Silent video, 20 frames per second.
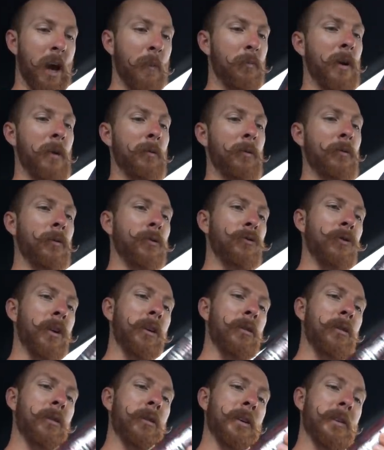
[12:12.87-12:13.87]
I probably won't
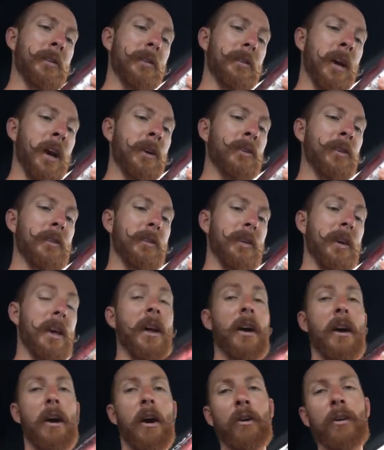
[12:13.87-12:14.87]
drink all this. I just,
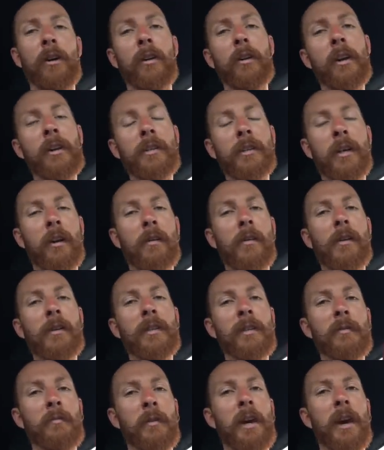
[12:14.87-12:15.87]
are y'all not as
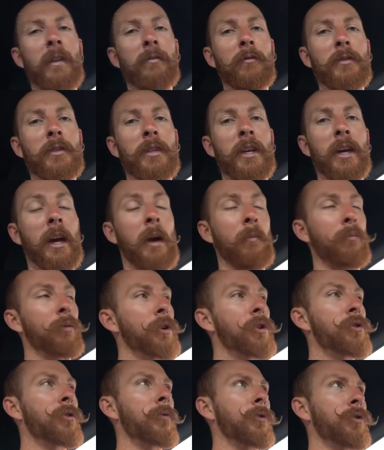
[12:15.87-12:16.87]
curious as me after seeing, I'm
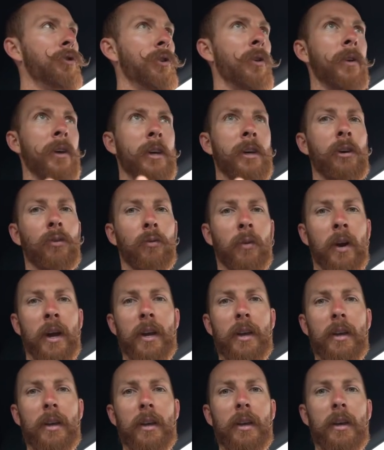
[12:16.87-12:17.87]
pretty sure it was Jonah Hill,
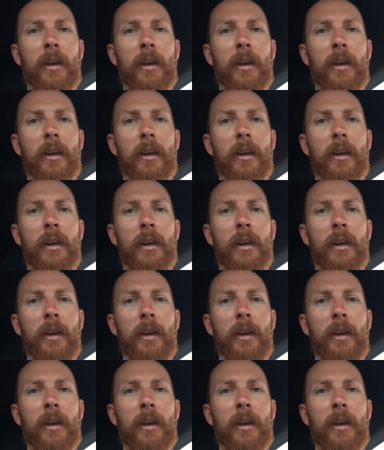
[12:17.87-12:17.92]
right?